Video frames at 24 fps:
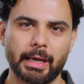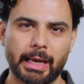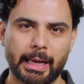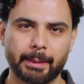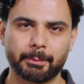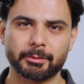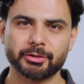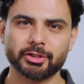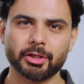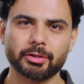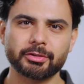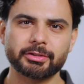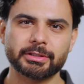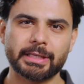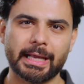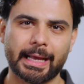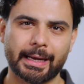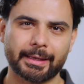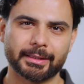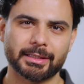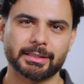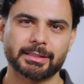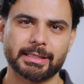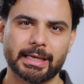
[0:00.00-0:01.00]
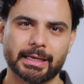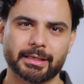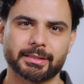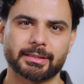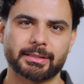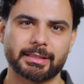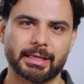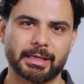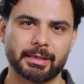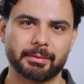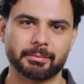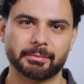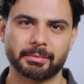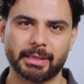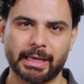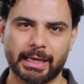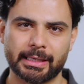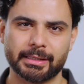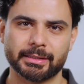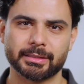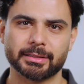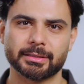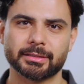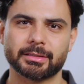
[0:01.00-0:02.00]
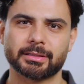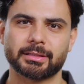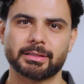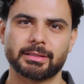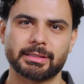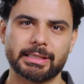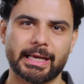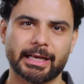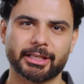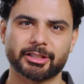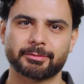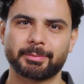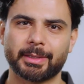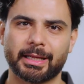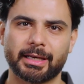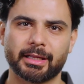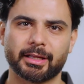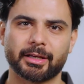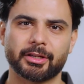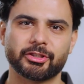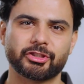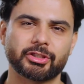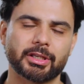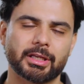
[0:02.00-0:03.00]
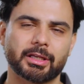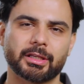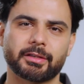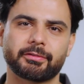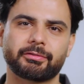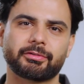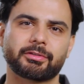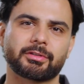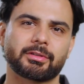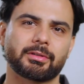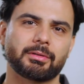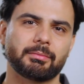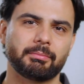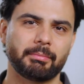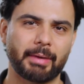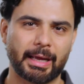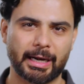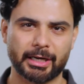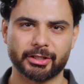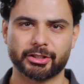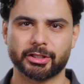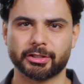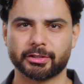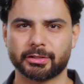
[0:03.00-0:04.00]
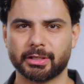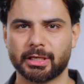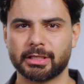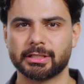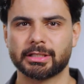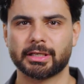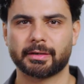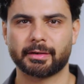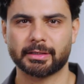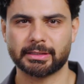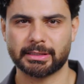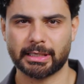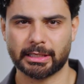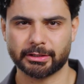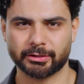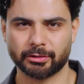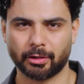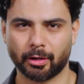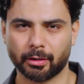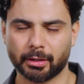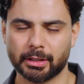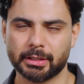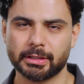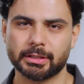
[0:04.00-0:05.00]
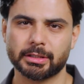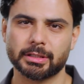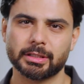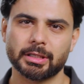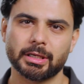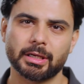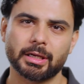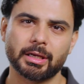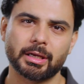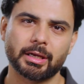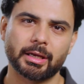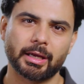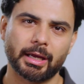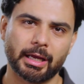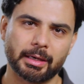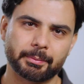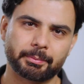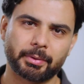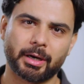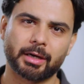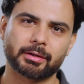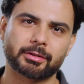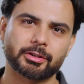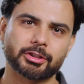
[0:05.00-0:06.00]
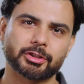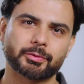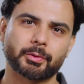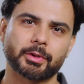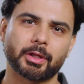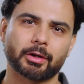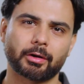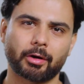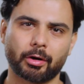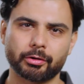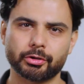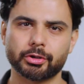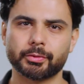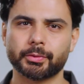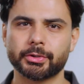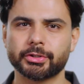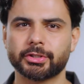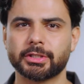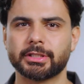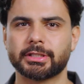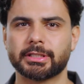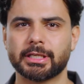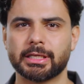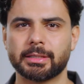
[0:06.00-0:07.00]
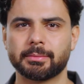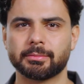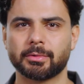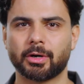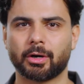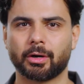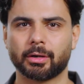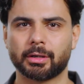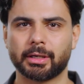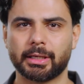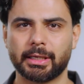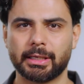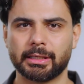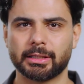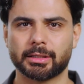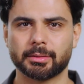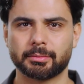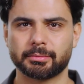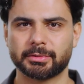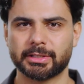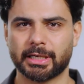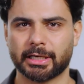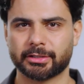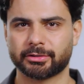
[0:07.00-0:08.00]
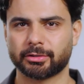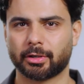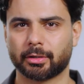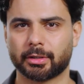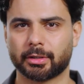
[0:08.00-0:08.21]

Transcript: Amazon's Canada tax team handles tax planning initiatives, manages indirect tax audits, and partners with the controversy team on income tax